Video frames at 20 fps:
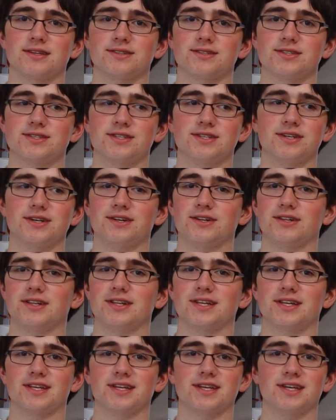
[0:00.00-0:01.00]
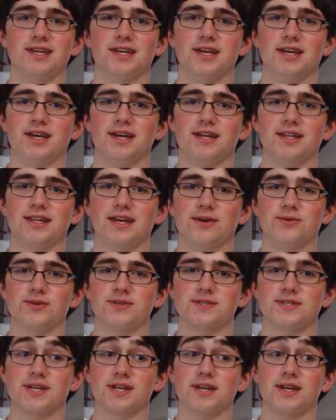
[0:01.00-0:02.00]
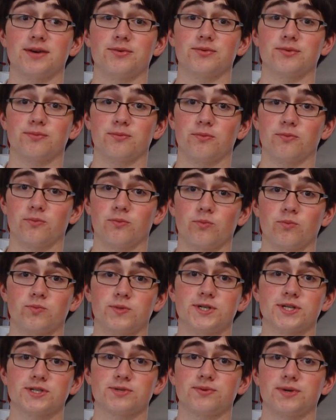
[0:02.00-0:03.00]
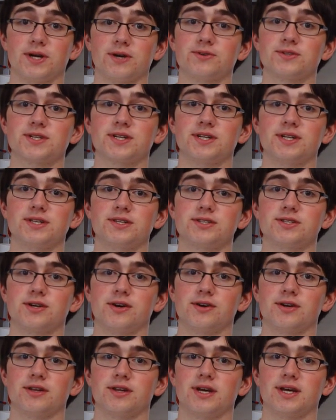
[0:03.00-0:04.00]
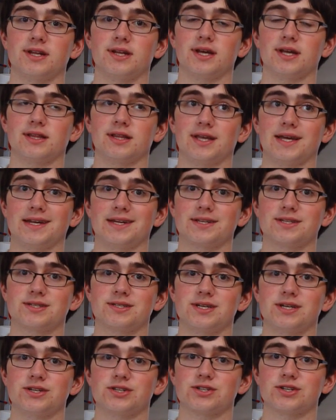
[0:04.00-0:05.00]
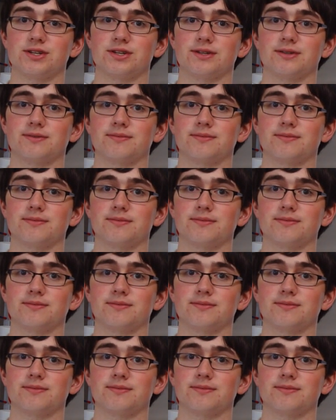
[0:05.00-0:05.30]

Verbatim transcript: Still, and that was at, just when I was getting started at Atlantic Station.